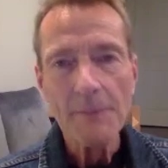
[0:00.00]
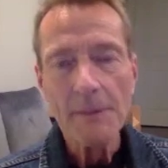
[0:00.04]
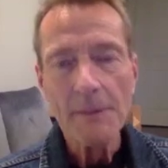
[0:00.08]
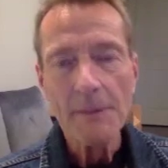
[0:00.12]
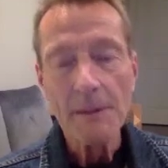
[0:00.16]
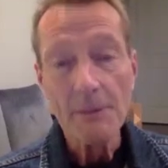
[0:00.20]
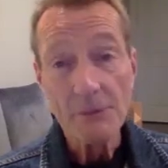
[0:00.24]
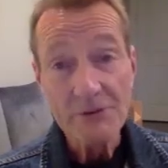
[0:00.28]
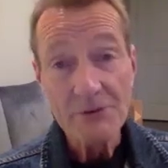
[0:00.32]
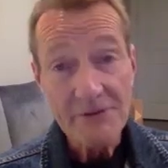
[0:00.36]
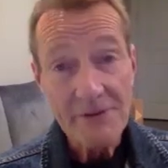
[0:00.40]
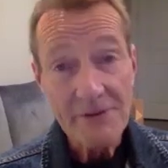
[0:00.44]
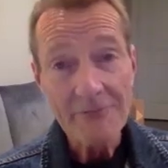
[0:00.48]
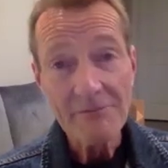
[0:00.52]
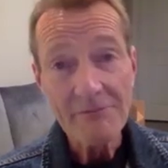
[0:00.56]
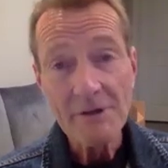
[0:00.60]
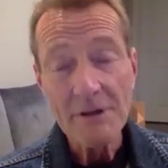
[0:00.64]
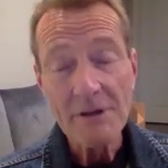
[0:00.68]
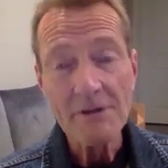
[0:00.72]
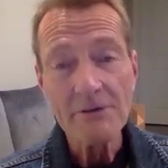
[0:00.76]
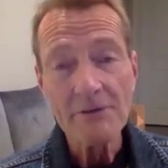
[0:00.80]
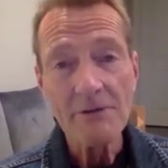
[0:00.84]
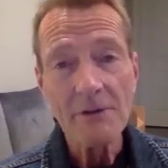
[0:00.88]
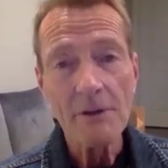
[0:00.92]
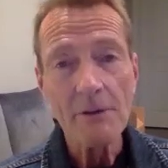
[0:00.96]
he was 7
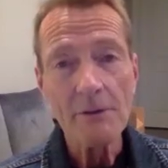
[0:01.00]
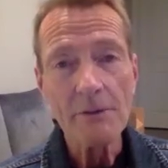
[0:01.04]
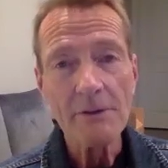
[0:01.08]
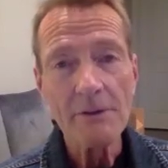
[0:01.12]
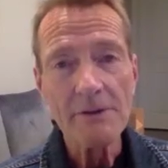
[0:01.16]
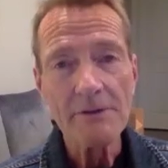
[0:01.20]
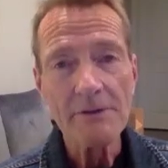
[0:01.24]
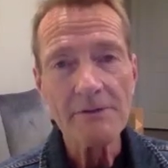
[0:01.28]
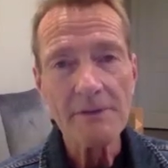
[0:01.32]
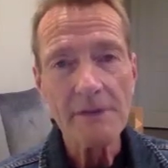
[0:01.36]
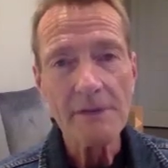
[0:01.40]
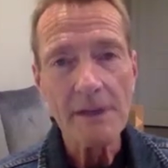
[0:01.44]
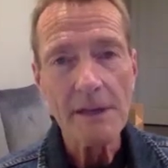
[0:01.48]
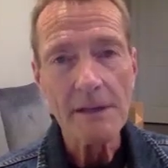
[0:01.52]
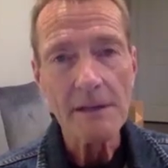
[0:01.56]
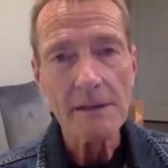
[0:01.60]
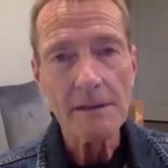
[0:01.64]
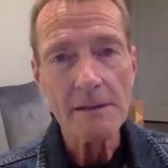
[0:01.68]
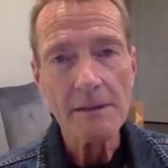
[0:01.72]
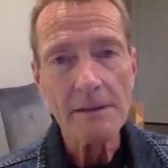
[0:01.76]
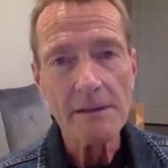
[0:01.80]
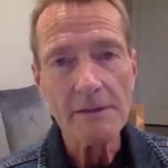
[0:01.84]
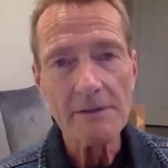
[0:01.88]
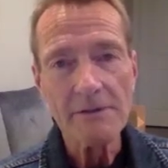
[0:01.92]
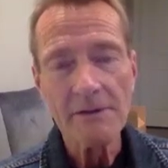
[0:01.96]
years old, and he said,
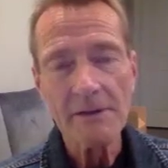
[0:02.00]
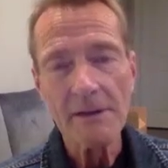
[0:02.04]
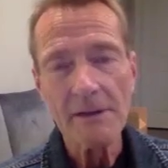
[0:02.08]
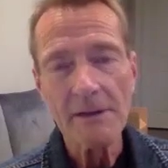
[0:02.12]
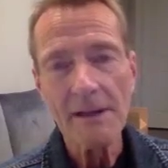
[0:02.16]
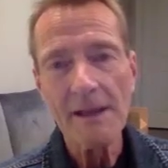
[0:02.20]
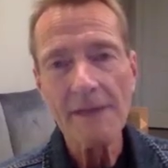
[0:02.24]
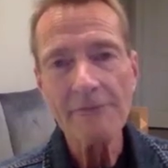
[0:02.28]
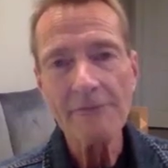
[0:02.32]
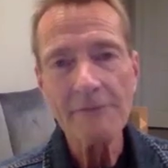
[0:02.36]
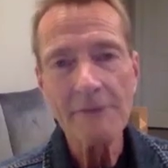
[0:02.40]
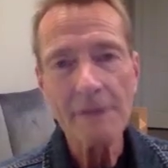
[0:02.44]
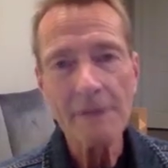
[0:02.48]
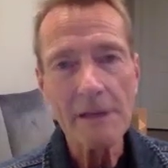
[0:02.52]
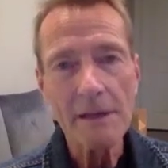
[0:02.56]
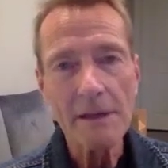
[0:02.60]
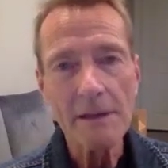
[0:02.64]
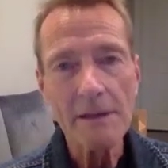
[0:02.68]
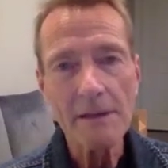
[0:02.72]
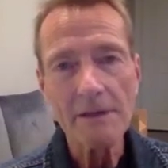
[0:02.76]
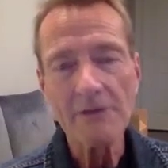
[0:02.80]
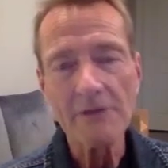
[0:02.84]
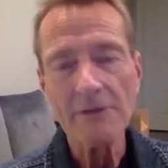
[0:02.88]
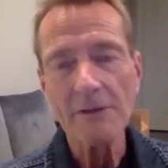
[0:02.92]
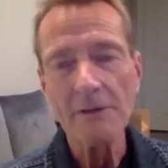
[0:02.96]
you turn left here,
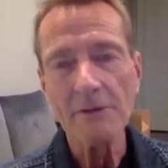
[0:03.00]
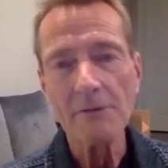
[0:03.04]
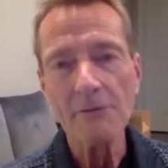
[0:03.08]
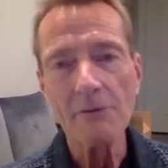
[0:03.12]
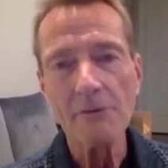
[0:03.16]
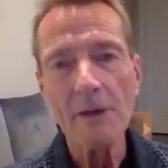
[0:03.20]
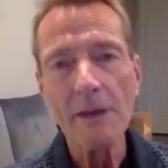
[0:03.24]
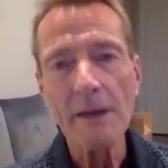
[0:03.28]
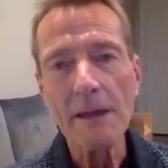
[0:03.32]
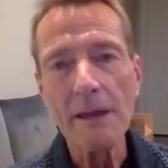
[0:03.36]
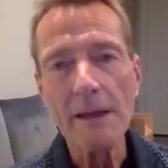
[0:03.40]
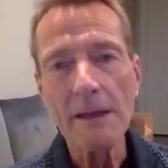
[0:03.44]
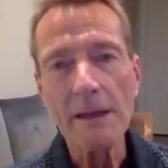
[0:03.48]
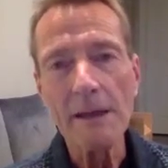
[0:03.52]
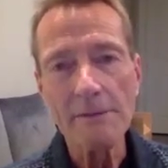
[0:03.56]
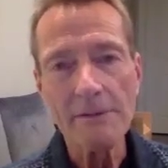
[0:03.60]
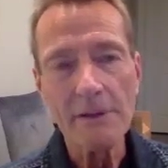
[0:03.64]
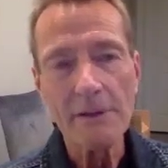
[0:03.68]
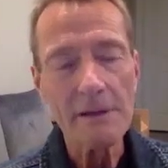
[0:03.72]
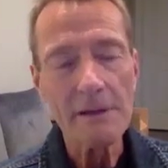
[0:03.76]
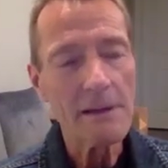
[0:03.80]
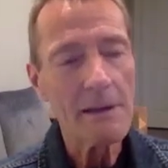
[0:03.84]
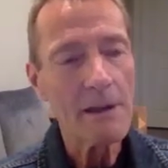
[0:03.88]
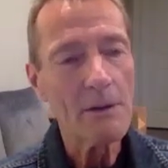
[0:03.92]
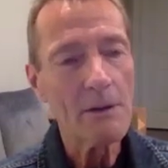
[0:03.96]
you turn right here, then
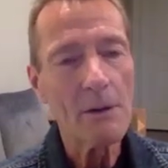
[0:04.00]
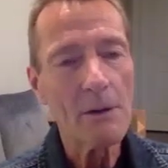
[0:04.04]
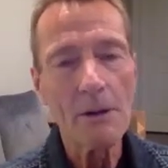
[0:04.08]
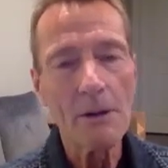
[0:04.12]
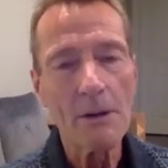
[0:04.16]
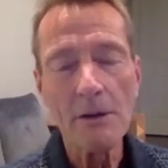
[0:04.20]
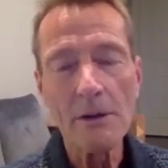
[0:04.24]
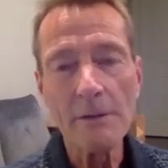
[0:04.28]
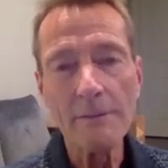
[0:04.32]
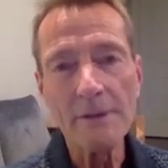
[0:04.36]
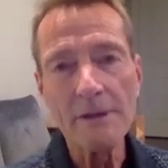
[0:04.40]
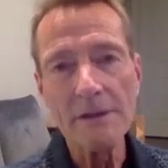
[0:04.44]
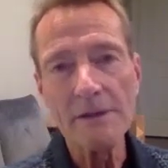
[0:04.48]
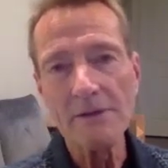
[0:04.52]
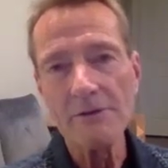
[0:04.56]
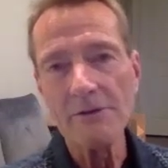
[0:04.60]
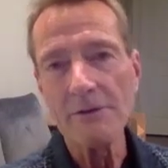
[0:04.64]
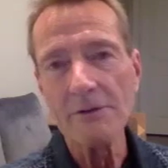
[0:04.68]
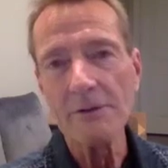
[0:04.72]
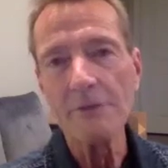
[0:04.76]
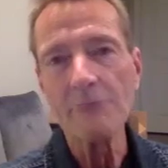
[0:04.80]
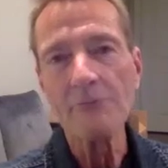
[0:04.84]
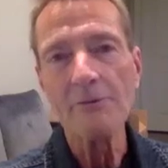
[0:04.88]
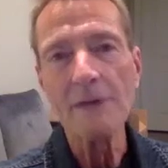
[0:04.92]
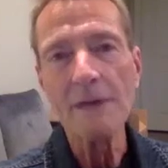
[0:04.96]
you go along a bit and
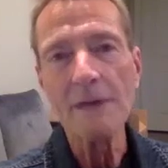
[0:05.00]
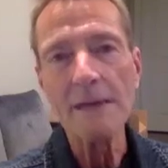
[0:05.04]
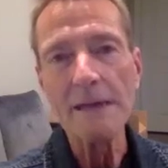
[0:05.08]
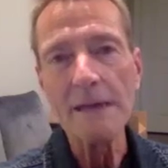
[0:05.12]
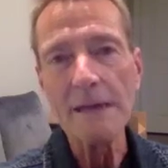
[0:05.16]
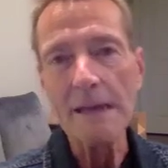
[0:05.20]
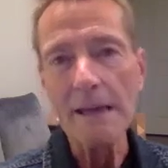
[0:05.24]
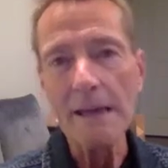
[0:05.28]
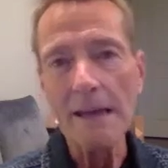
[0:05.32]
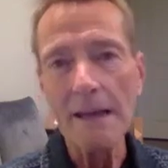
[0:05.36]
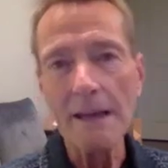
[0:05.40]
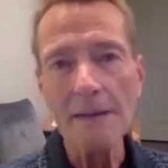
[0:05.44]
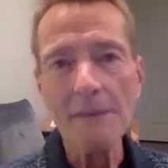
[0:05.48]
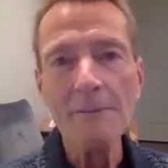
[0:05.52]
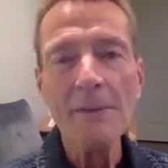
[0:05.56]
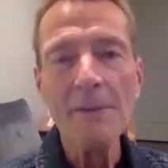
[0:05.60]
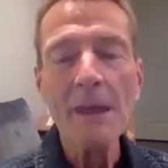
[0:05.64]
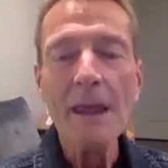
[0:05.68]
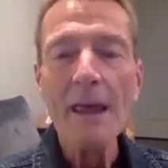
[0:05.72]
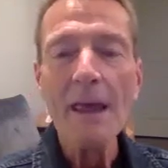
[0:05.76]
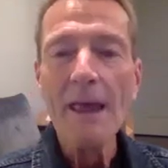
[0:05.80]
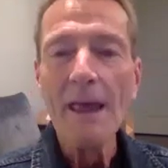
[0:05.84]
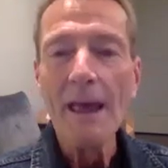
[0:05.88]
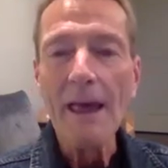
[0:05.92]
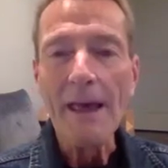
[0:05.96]
turn right again.
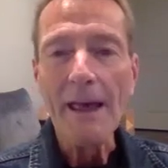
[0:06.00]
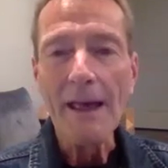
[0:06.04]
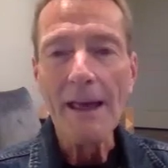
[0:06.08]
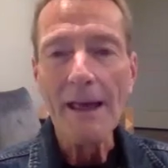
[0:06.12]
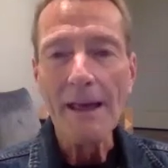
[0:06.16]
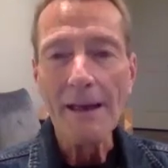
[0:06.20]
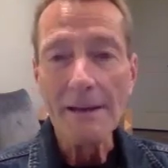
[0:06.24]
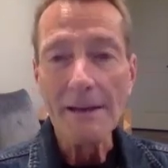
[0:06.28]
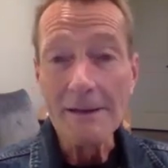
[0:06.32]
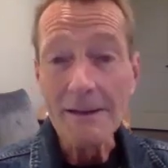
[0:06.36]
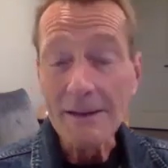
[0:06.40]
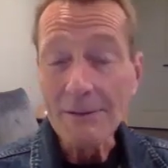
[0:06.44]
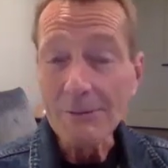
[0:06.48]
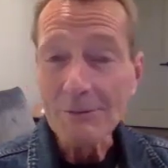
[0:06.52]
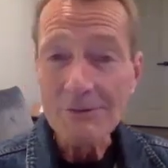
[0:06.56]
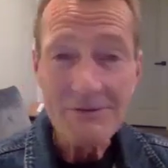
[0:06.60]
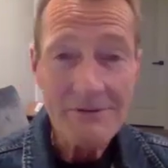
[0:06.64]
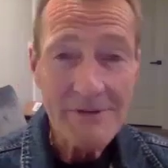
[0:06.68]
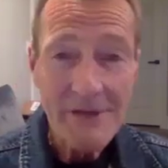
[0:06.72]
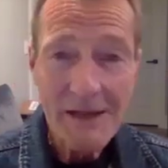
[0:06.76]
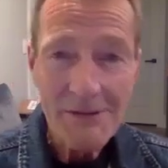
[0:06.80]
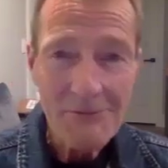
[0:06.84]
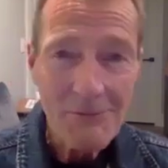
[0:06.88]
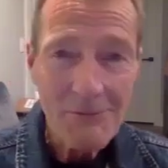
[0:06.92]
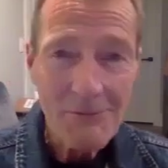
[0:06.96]
And he was
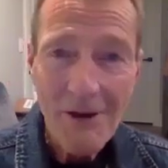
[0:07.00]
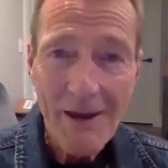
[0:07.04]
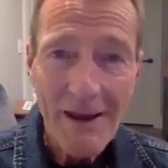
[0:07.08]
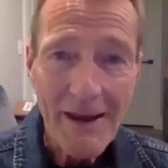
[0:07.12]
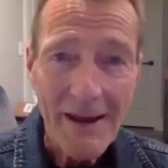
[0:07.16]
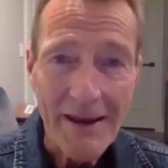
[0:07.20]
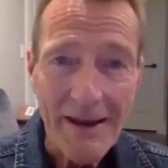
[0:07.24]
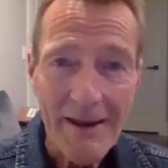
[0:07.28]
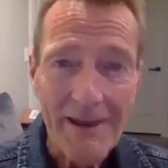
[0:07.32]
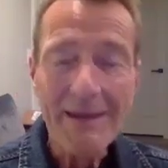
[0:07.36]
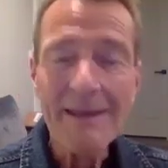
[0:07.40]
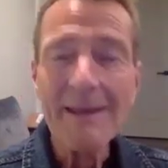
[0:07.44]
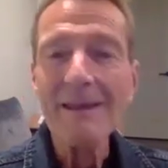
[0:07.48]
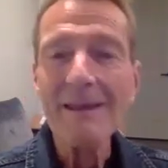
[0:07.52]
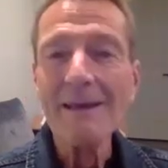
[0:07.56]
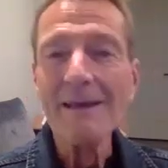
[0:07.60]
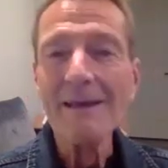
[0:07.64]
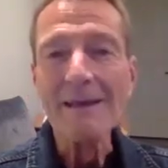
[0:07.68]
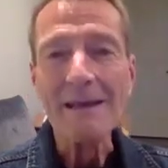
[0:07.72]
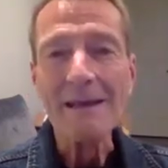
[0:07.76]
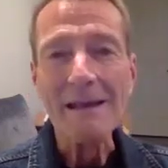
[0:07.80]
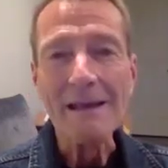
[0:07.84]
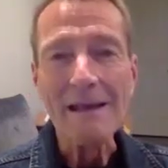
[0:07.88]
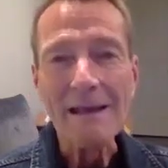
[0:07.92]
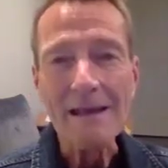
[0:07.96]
dead right.
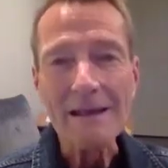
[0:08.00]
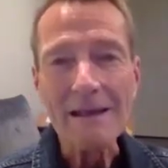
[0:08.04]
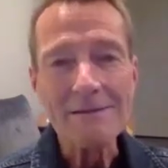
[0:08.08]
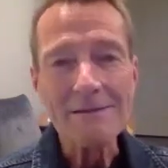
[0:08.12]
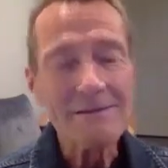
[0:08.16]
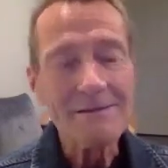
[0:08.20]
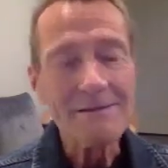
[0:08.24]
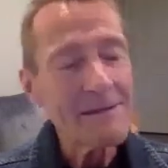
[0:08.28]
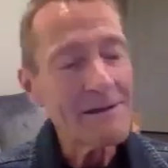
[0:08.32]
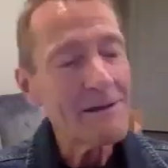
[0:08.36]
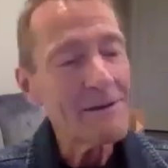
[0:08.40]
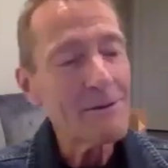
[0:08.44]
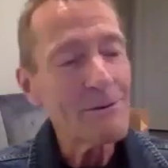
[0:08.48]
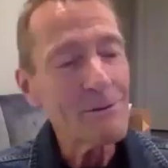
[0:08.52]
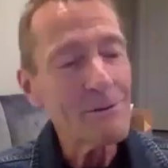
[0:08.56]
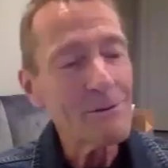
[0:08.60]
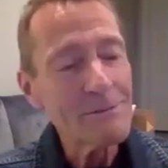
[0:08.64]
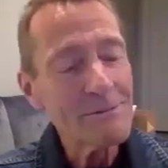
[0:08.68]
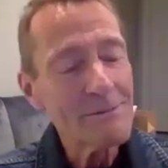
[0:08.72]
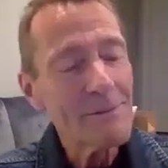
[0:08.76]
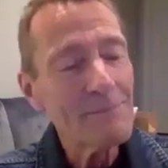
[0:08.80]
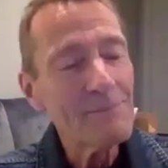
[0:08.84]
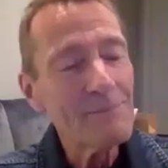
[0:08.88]
And so,